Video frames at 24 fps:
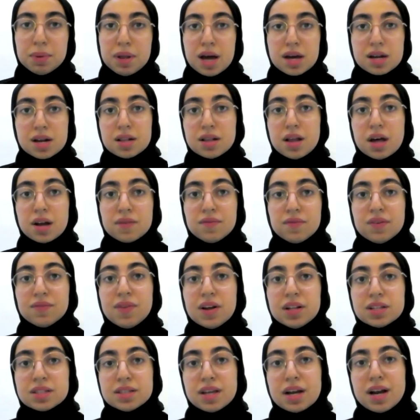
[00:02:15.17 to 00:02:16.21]
plan a lot of
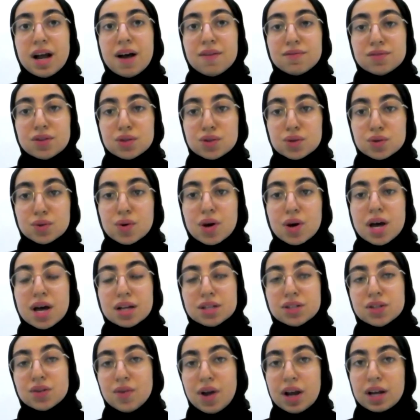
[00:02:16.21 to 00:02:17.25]
events that have to do
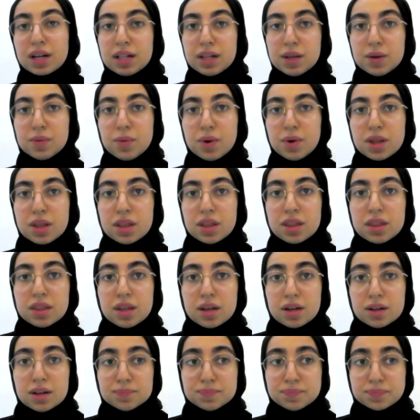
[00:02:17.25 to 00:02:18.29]
directly with
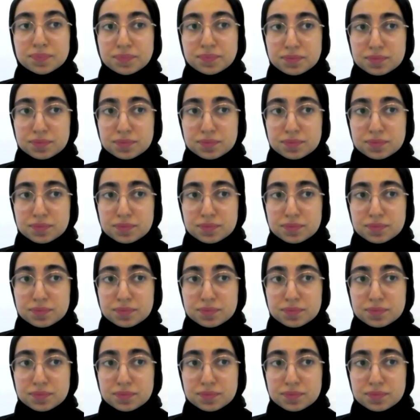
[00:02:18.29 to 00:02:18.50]
uh,